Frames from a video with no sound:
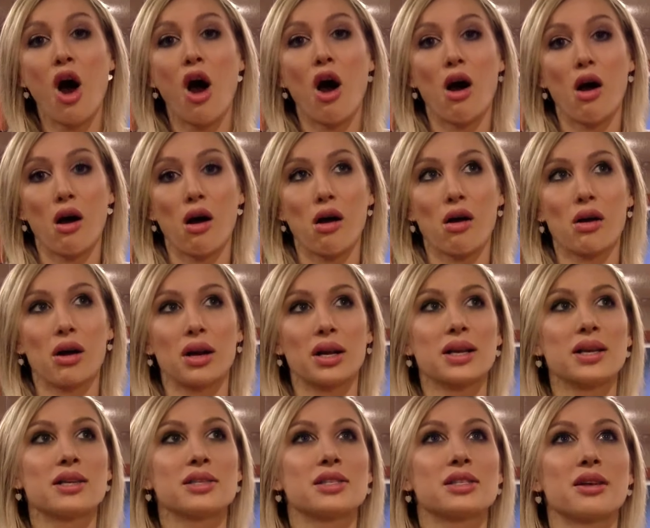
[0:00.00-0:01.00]

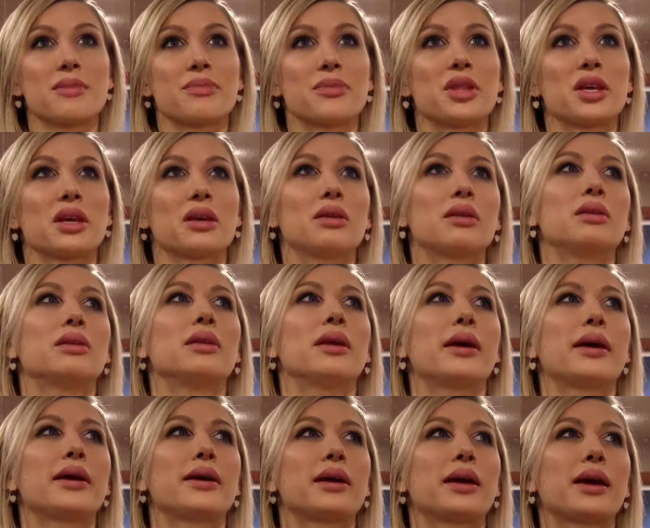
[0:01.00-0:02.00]
are something
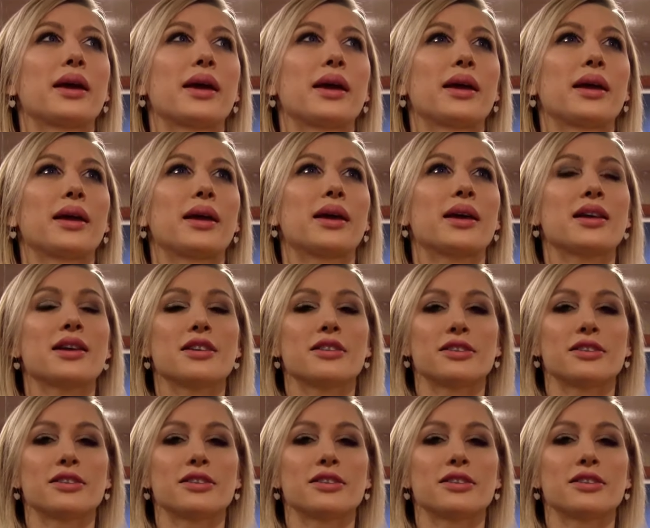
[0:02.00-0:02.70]
like a